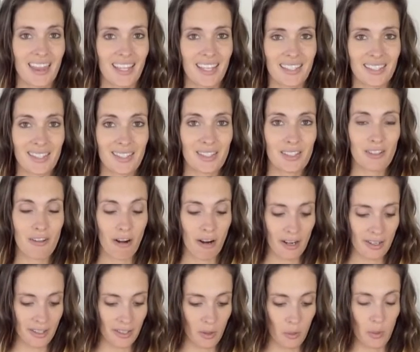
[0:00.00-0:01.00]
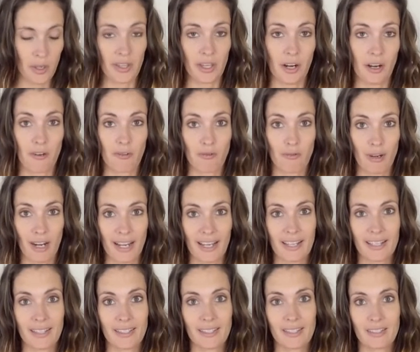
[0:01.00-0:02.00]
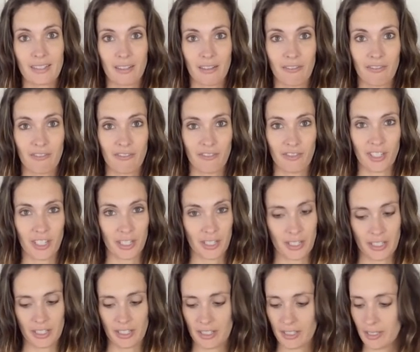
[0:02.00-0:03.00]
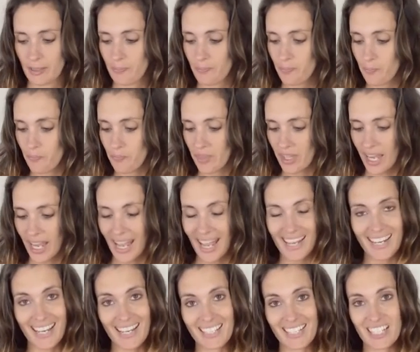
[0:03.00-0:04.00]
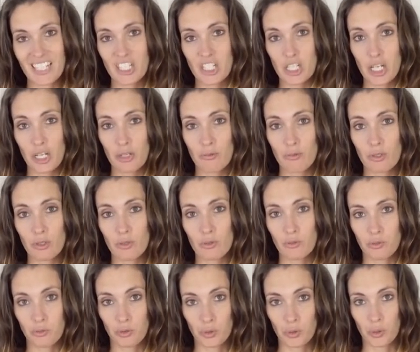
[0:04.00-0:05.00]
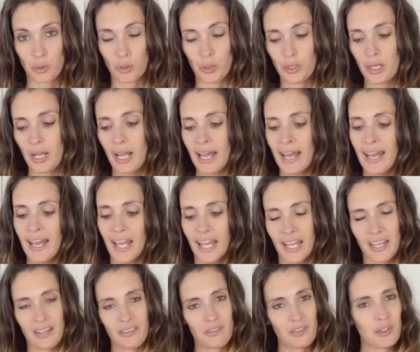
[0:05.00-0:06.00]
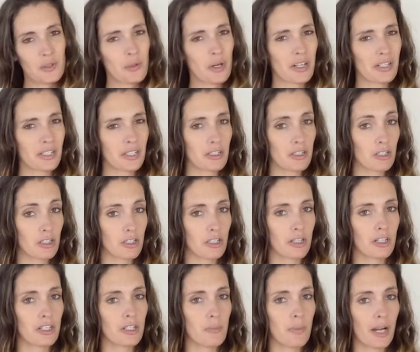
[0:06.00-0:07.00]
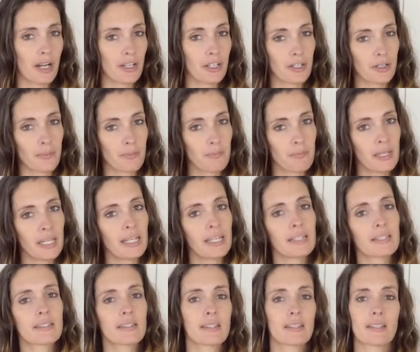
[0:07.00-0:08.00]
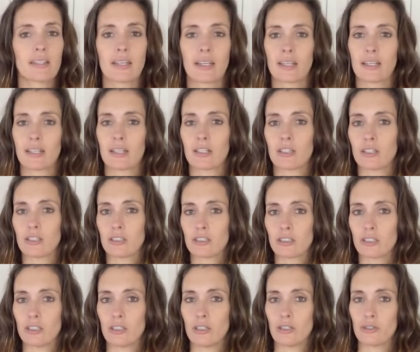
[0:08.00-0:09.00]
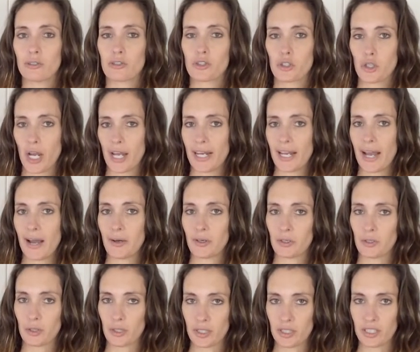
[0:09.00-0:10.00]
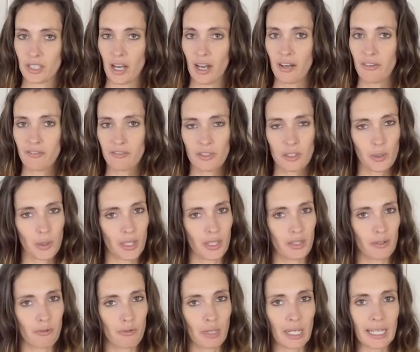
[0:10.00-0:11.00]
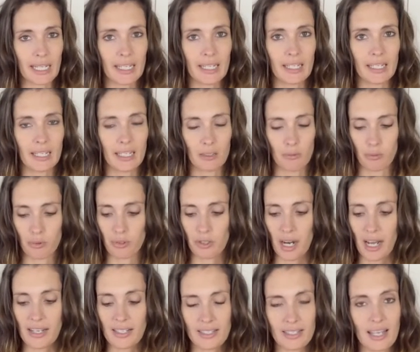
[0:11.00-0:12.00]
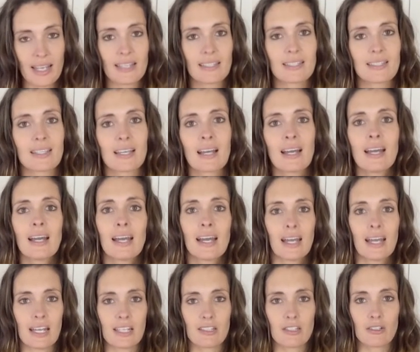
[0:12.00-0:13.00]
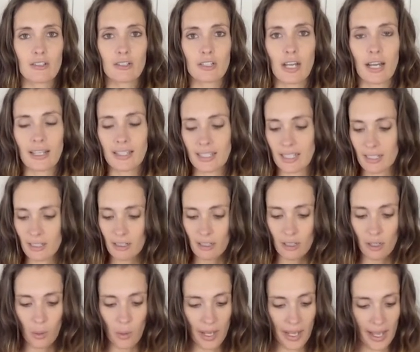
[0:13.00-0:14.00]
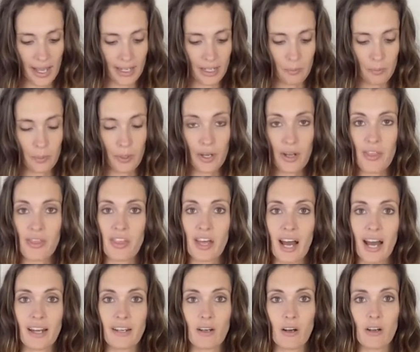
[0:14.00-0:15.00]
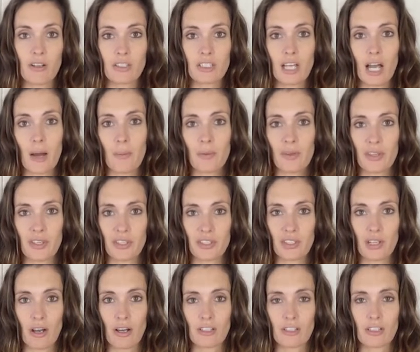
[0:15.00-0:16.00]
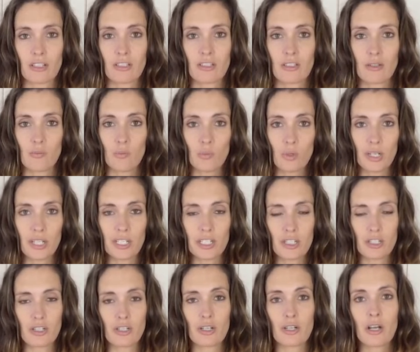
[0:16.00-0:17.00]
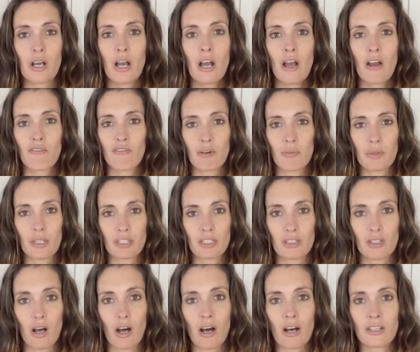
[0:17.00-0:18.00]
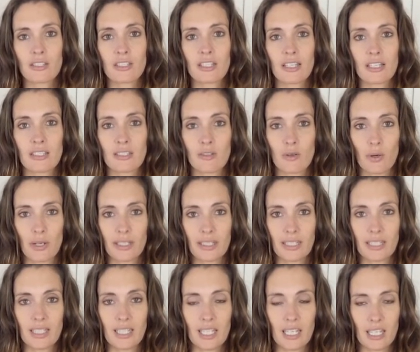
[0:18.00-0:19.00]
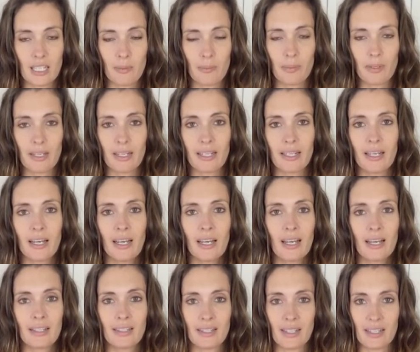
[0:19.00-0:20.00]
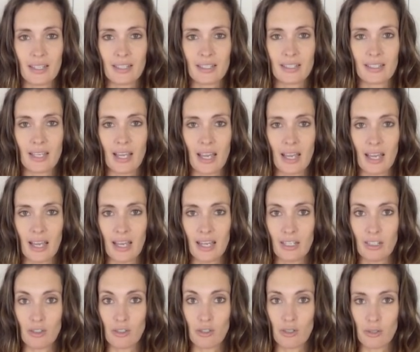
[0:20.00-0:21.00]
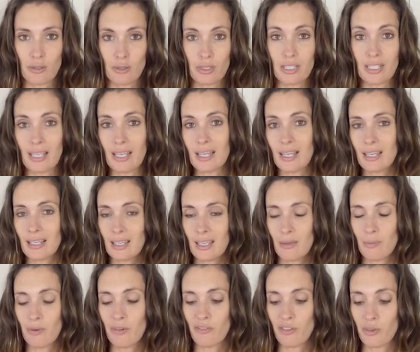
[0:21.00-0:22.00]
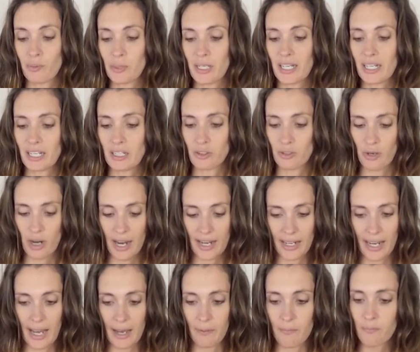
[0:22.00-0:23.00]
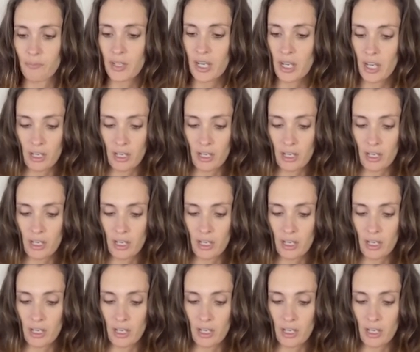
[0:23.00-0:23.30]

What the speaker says: Let's start with our reds first. And as a general rule, if you are concerned about your meat getting a little dried out or tough during the reheating process, it's a good idea to go ahead and put that on top of the sauce, because the moisture from the sauce is going to keep it nice and juicy and keep it from getting dried out.